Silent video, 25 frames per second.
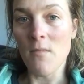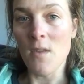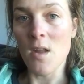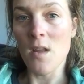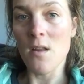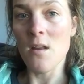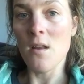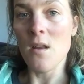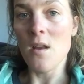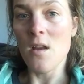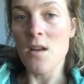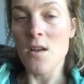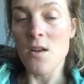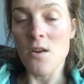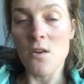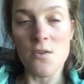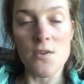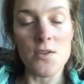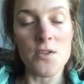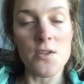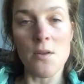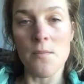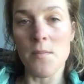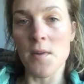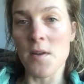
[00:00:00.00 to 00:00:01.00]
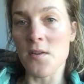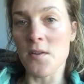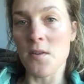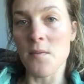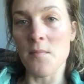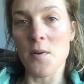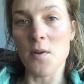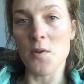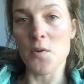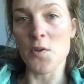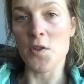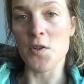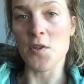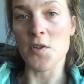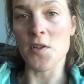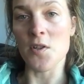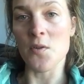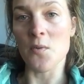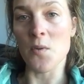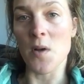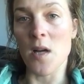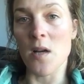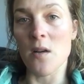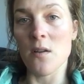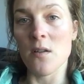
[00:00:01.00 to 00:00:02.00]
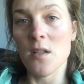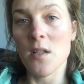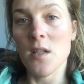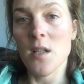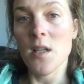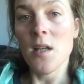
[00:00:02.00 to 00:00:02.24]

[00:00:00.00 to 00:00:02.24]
you gotta stop those compulsions as well.